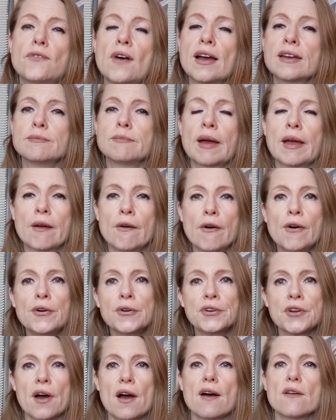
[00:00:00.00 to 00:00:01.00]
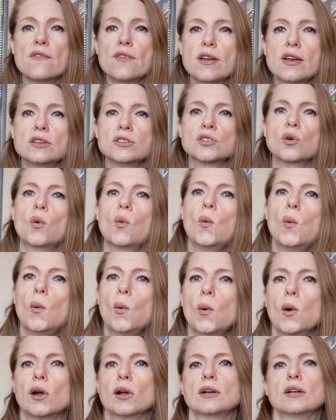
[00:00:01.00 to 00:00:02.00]
find my own office
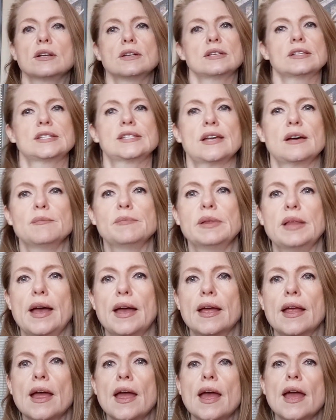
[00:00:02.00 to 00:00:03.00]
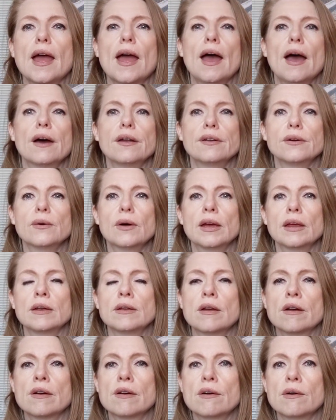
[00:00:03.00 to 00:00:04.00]
or sublet? How do I
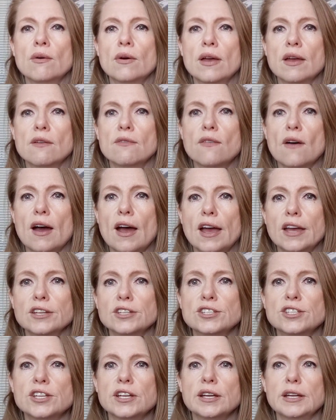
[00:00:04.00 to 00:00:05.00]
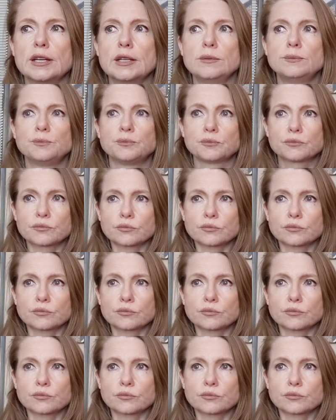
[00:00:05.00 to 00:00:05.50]
know if I should